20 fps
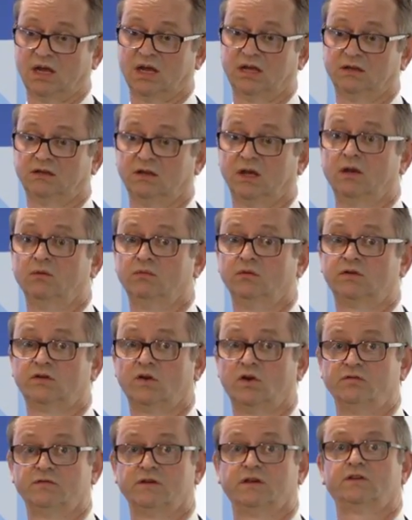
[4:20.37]
And it was
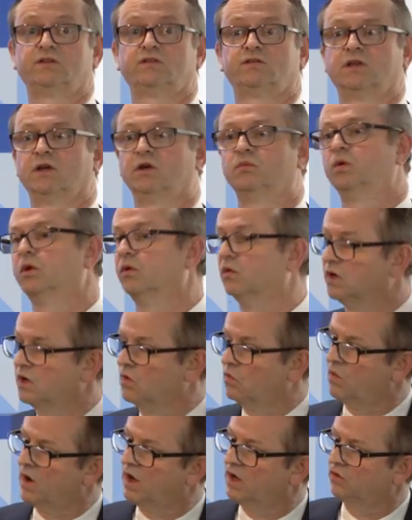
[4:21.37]
obvious that we were in
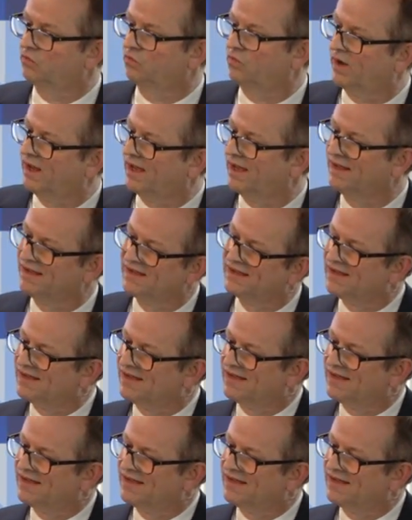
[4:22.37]
a world where